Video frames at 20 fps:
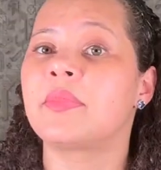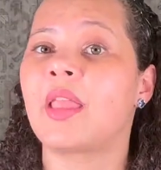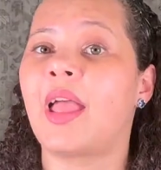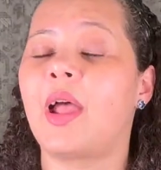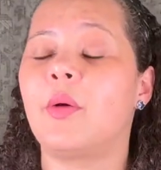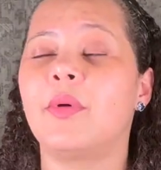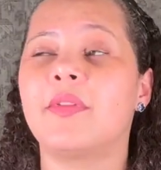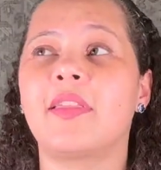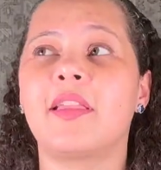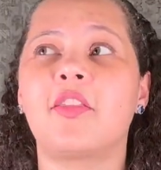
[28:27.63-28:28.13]
I
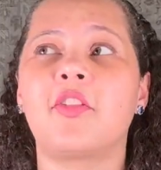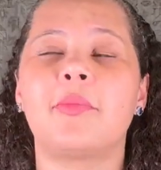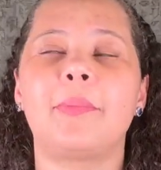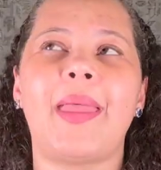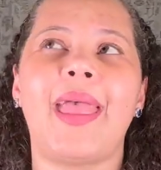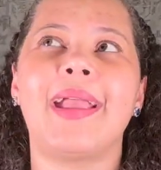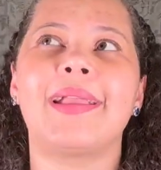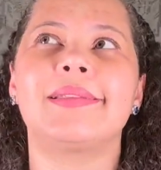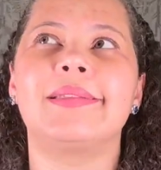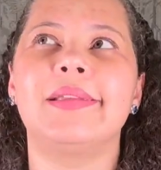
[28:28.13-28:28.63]
was
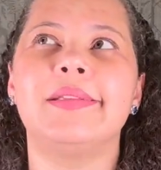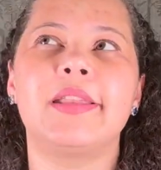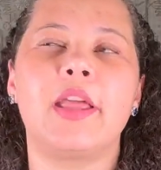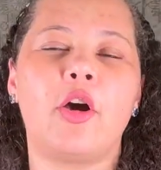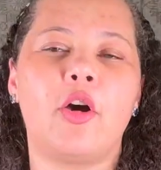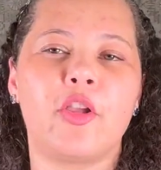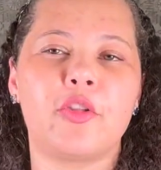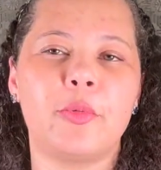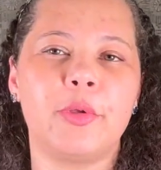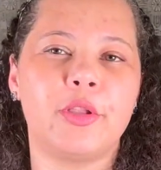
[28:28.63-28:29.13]
expecting the
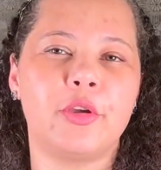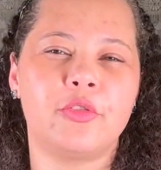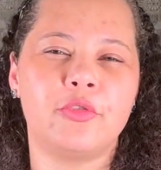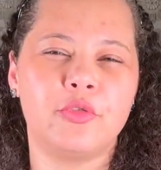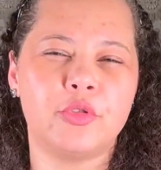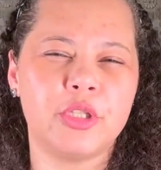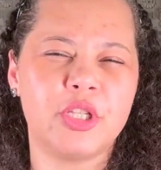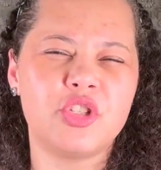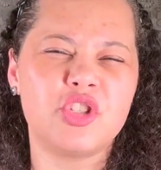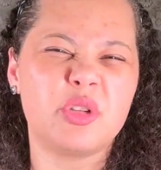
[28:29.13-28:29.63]
hospital
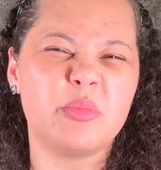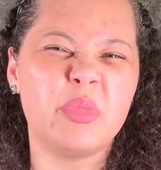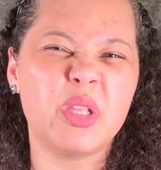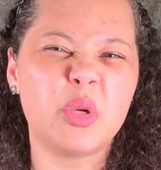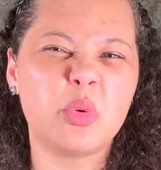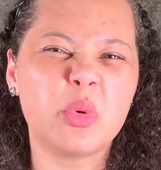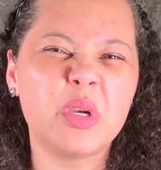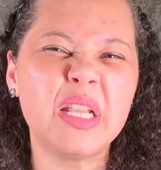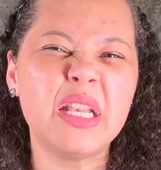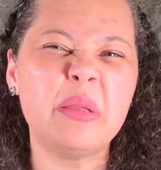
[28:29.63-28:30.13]
food to be
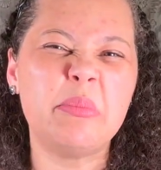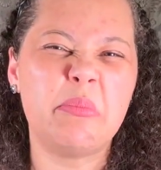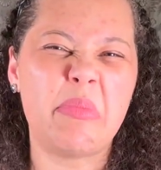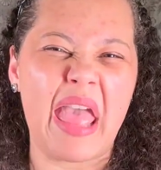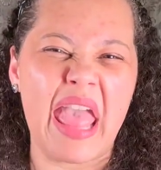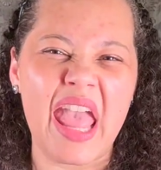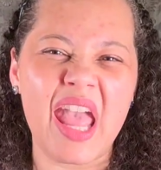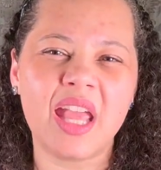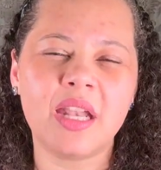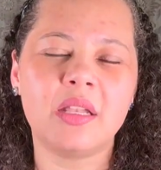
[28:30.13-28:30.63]
really
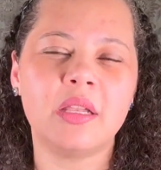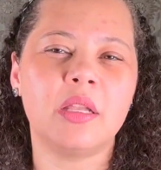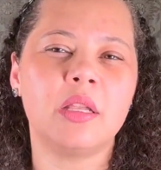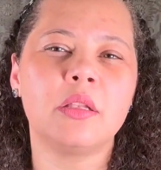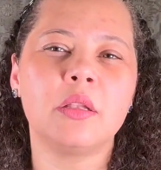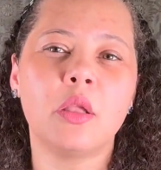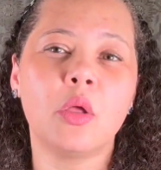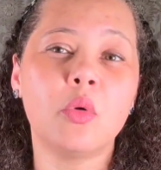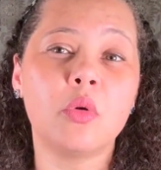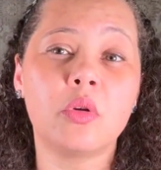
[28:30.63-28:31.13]
bad and
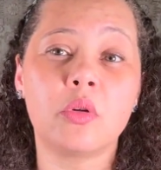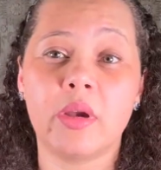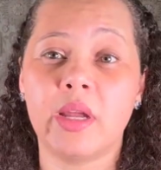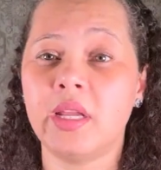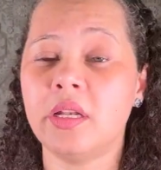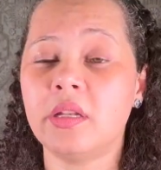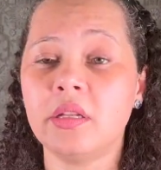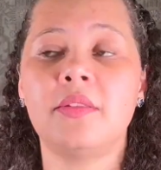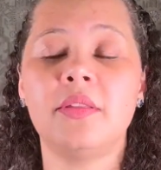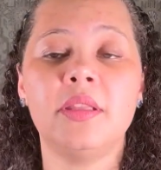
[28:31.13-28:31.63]
low
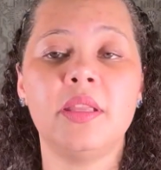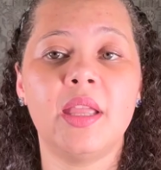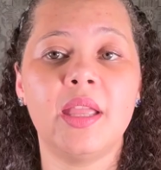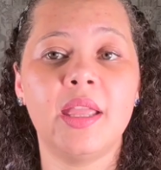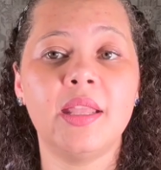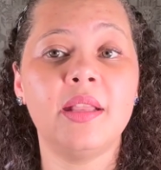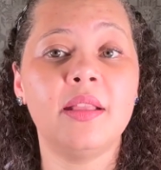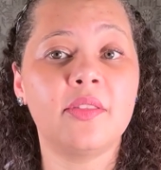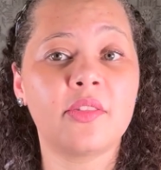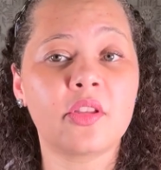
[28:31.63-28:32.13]
grade,
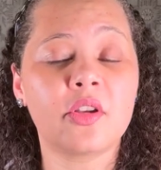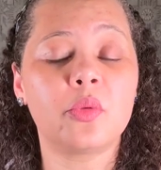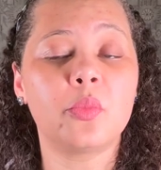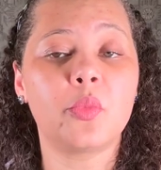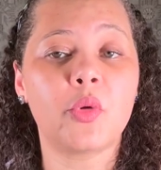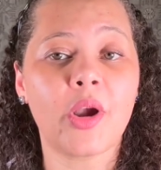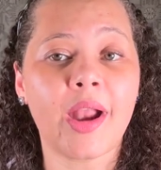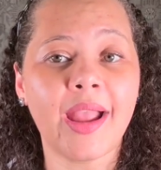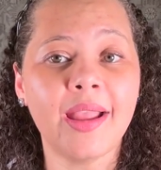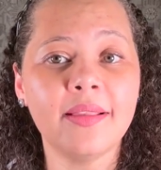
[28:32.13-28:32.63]
and it
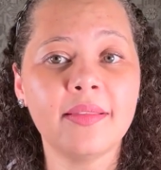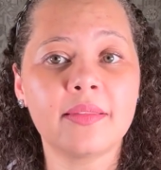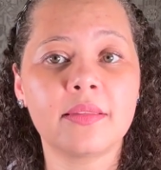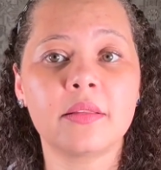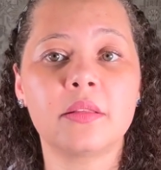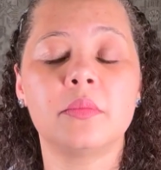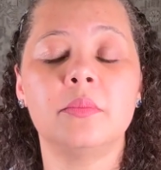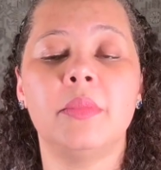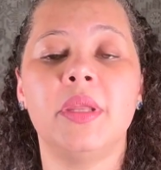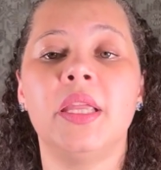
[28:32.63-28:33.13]

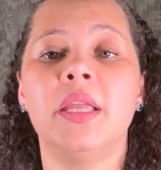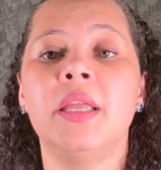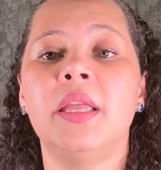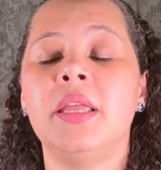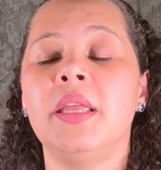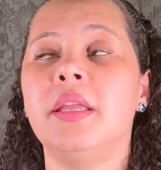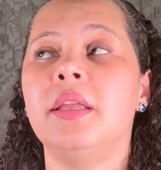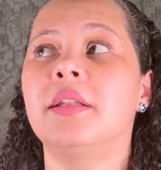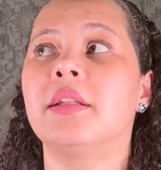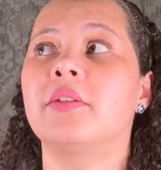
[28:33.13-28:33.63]
surprised me
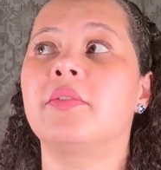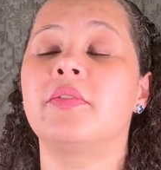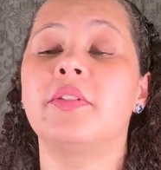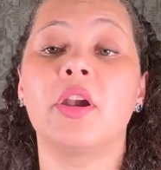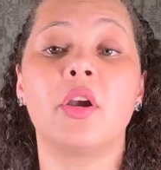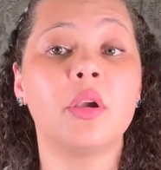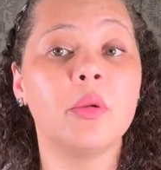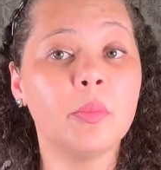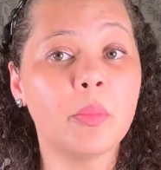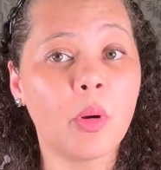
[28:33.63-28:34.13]
in a
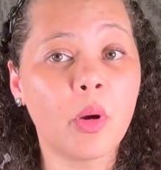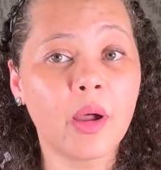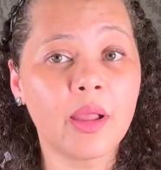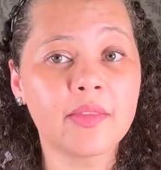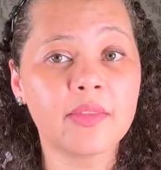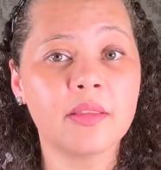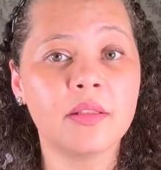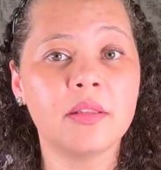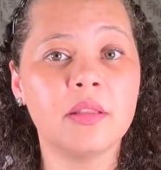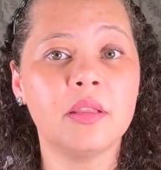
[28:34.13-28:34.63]
very
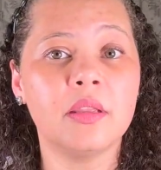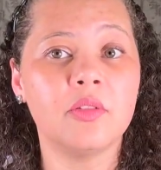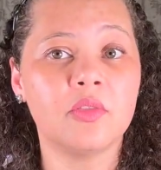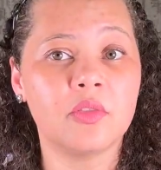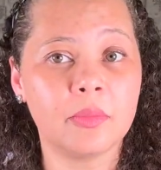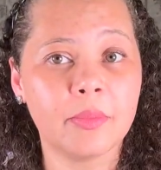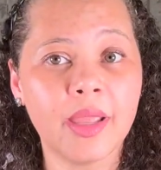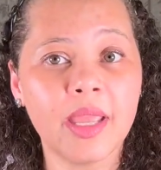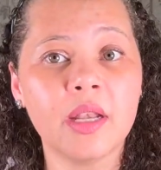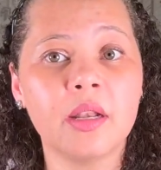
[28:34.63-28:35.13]
positive
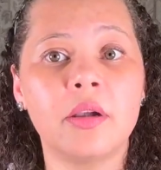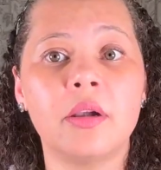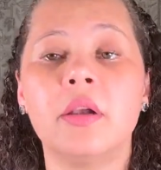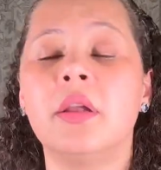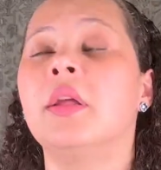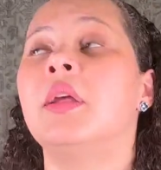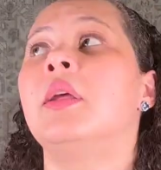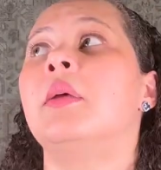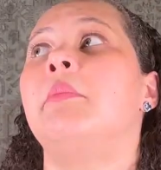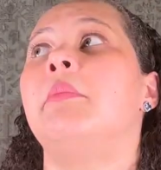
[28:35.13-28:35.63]
manner
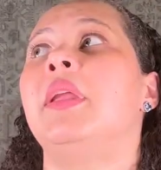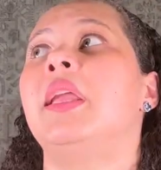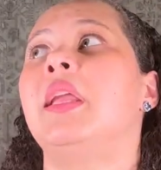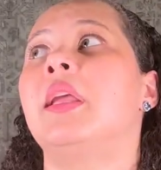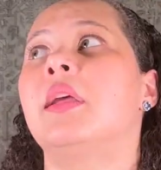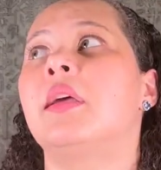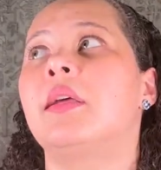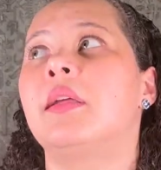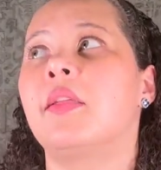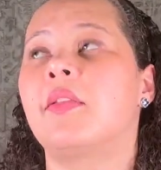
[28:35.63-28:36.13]

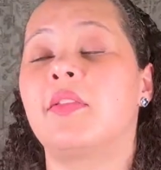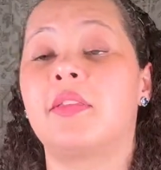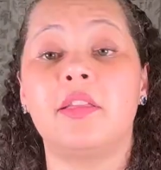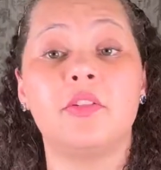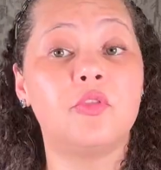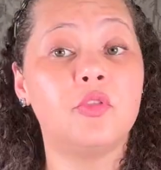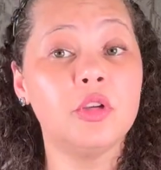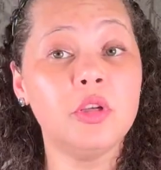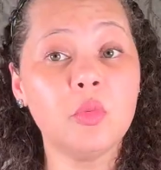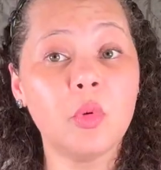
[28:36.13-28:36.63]
because the
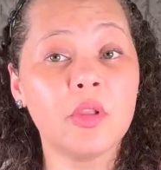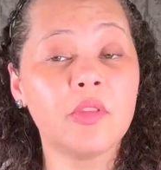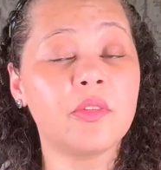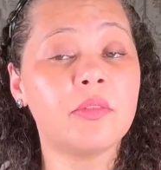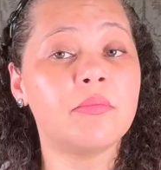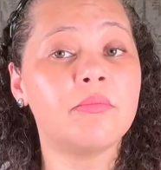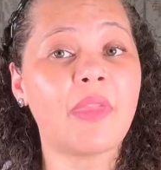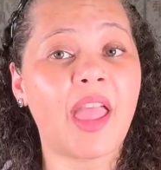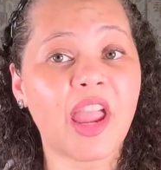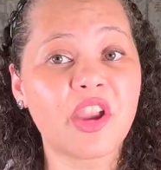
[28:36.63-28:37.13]
food was
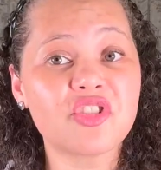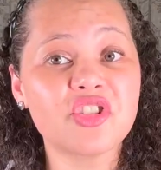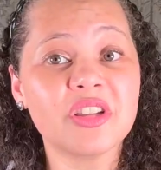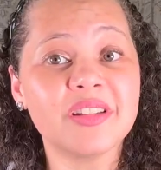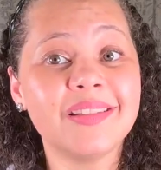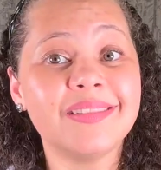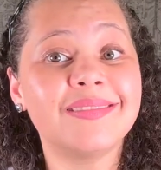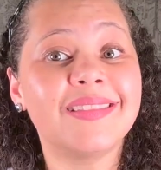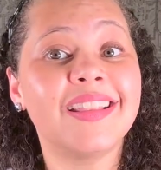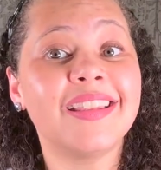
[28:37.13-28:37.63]

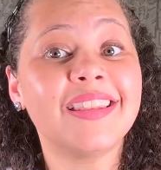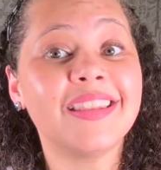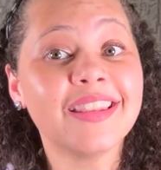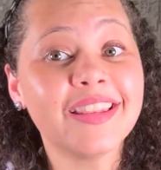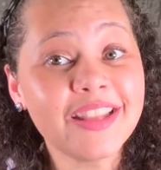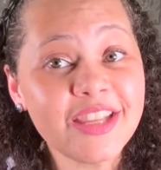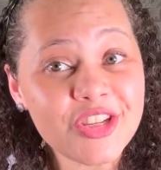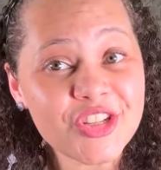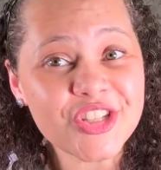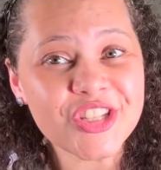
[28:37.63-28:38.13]
actually
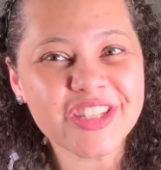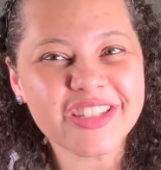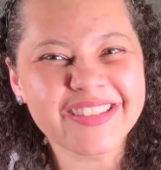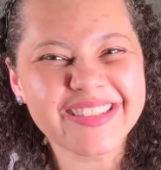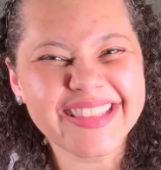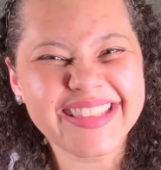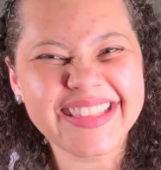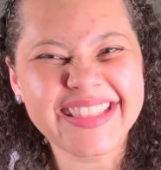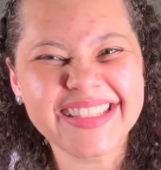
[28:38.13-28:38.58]
delicious.